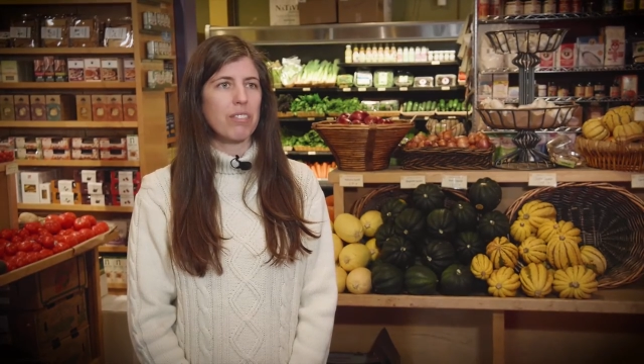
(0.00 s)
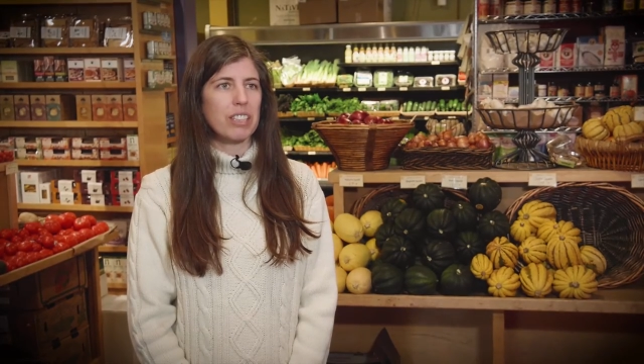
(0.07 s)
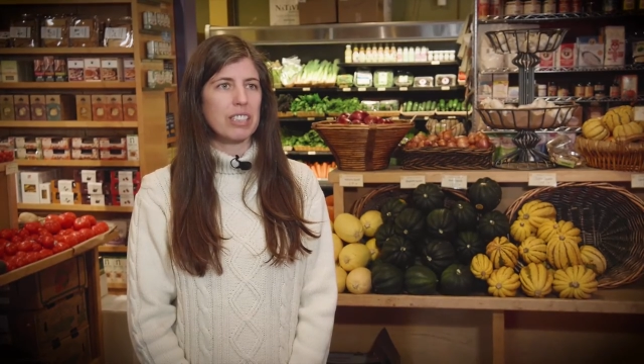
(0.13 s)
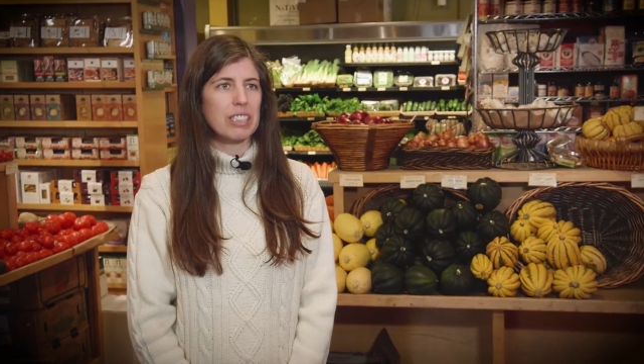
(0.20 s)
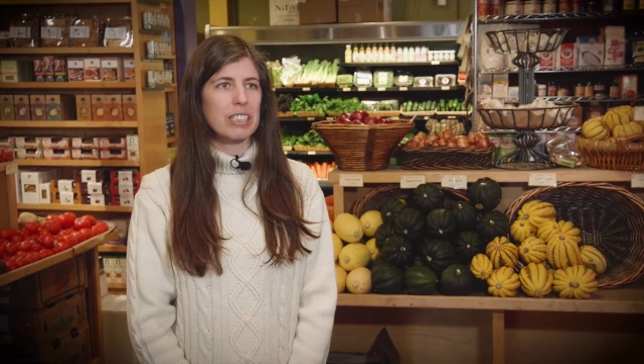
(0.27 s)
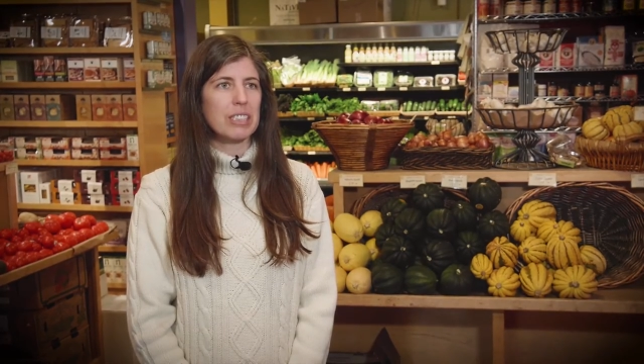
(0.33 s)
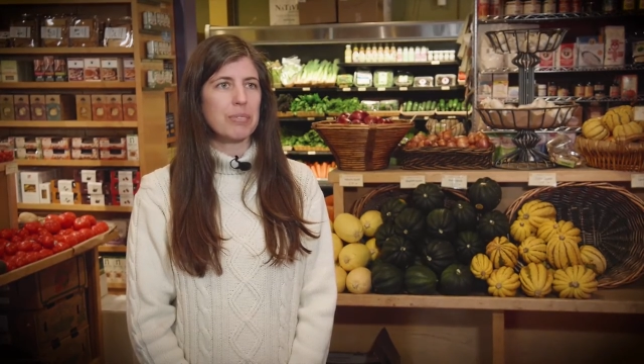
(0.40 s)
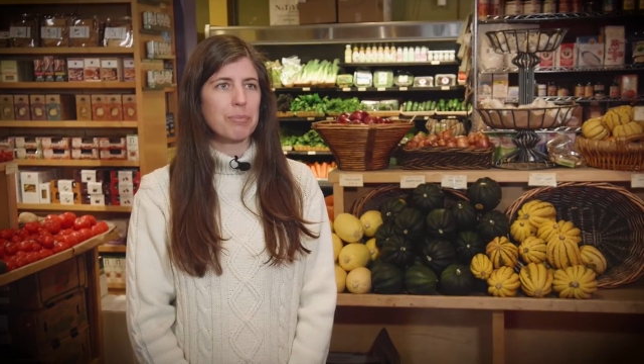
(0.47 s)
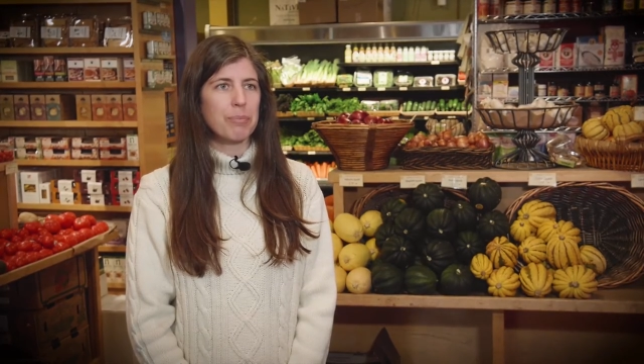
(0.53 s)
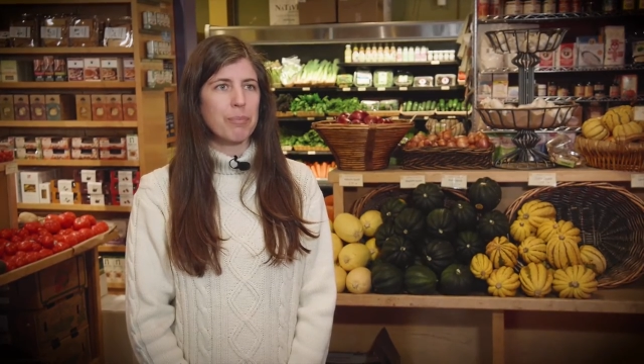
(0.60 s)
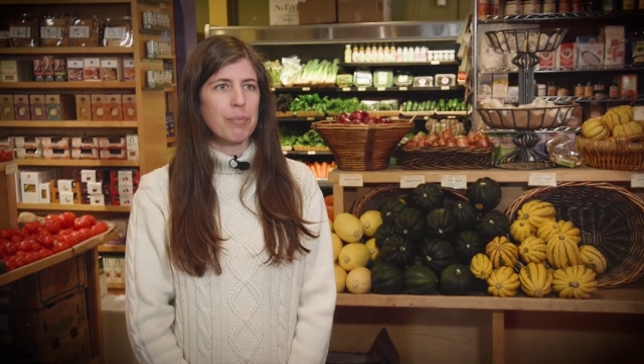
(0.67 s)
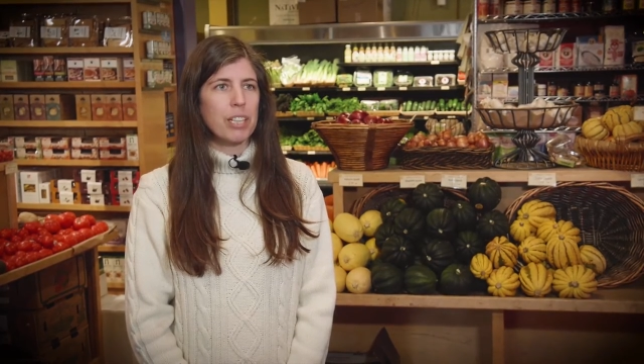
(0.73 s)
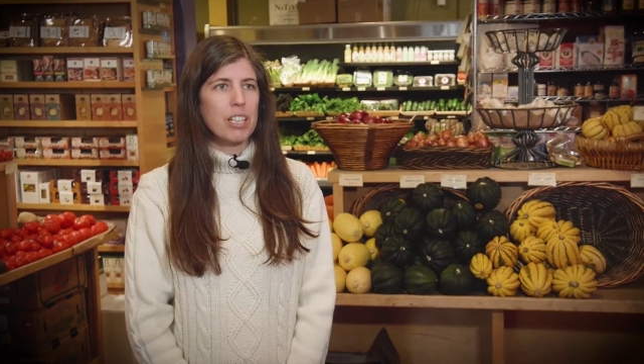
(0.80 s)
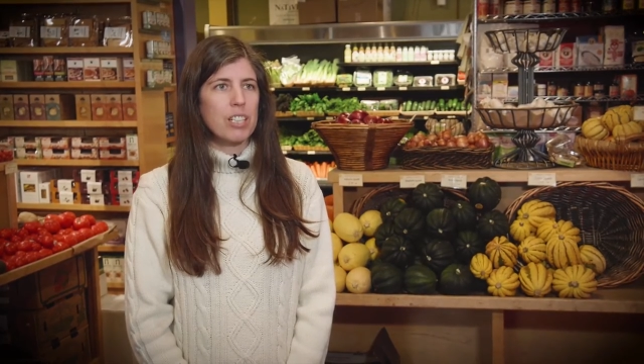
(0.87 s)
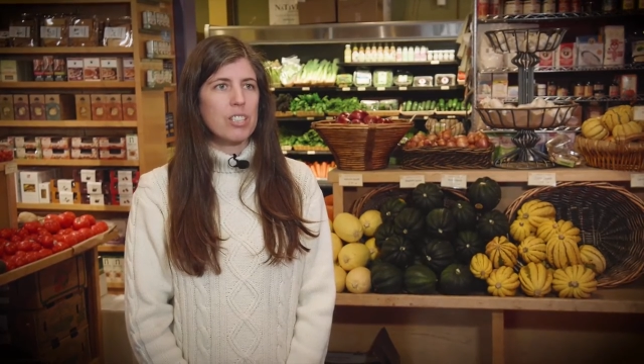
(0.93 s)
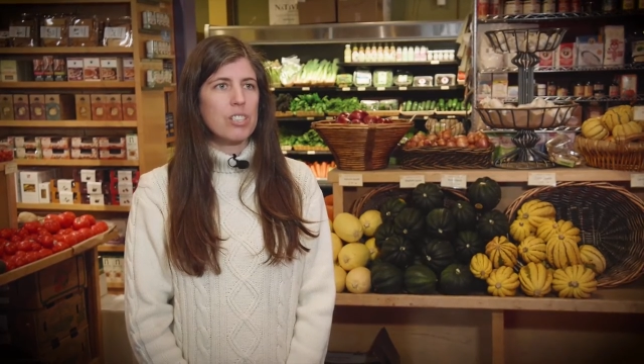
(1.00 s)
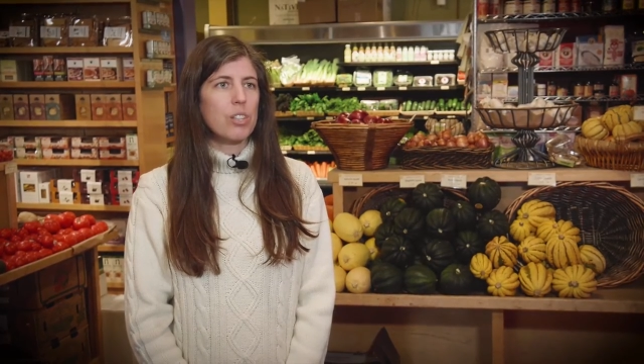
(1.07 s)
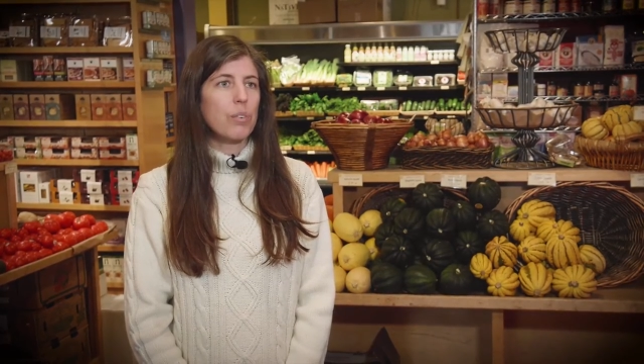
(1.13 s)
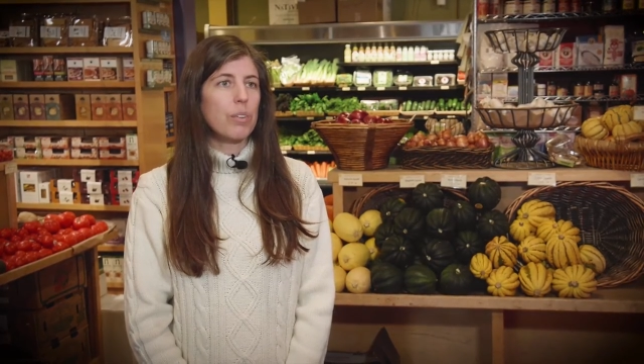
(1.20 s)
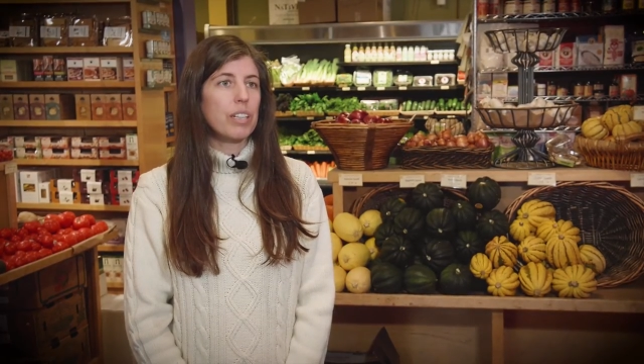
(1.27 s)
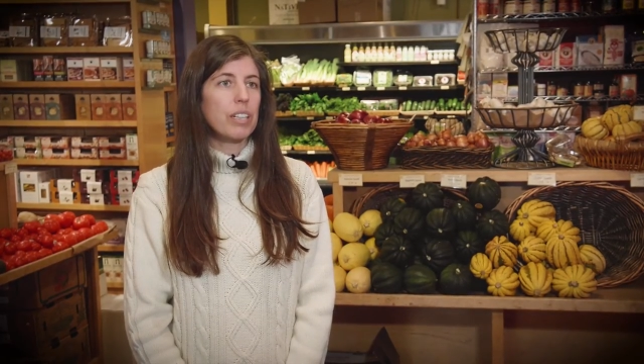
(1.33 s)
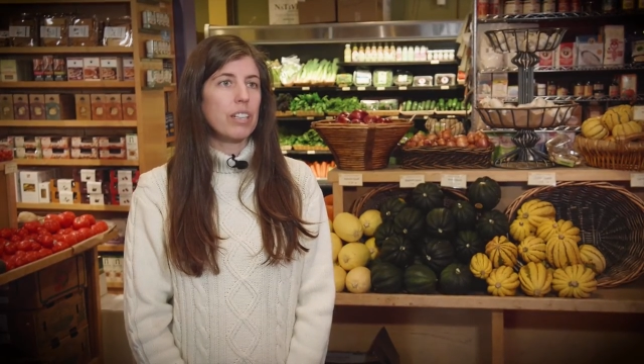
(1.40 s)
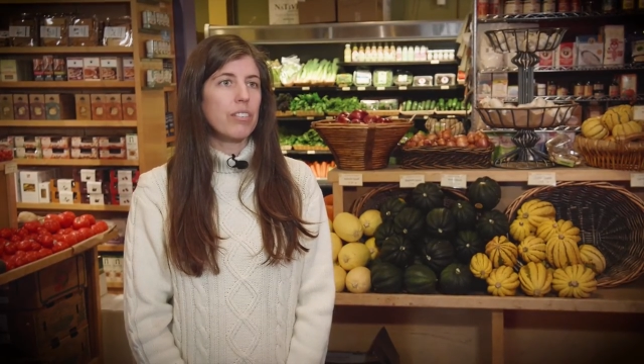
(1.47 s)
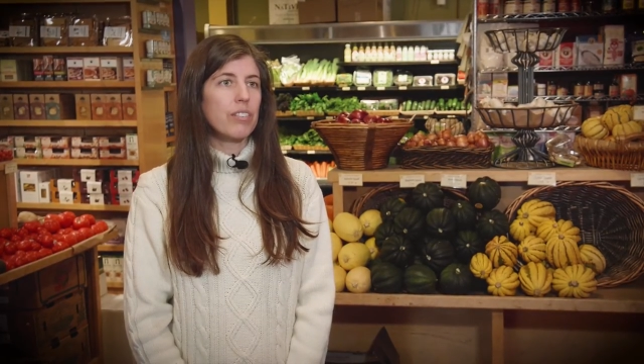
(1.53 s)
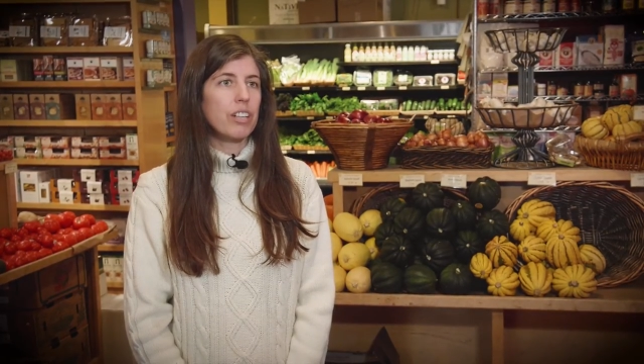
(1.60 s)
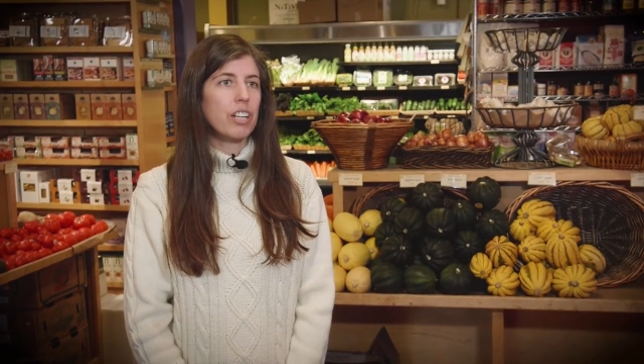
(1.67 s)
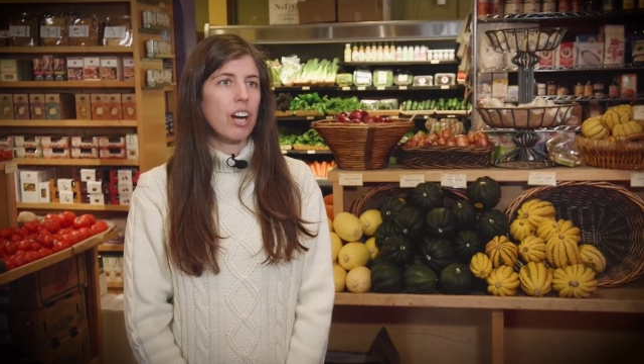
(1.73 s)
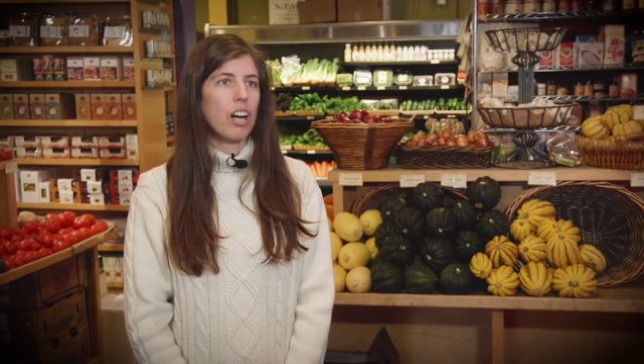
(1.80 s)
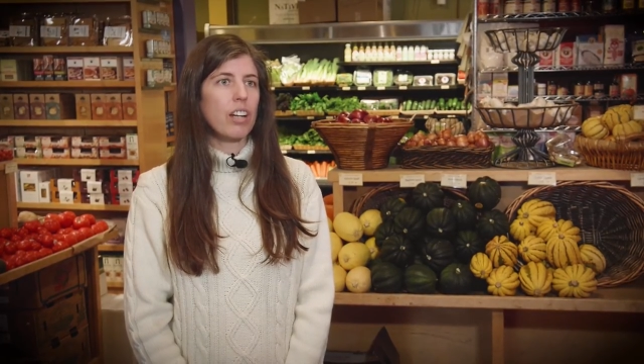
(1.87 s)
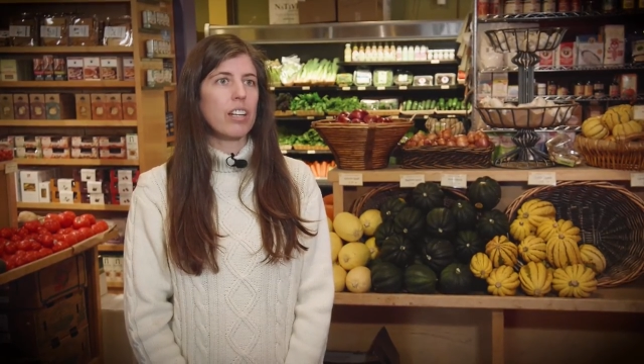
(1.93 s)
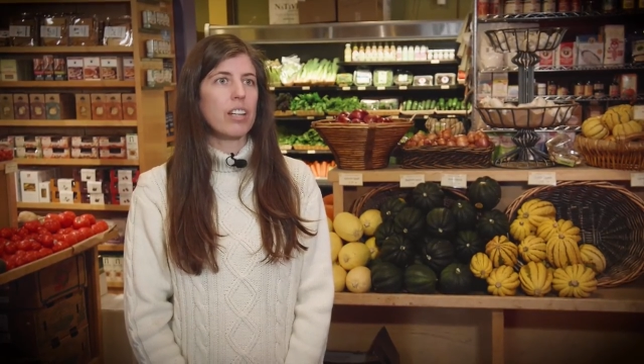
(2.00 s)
fields. So we need to figure out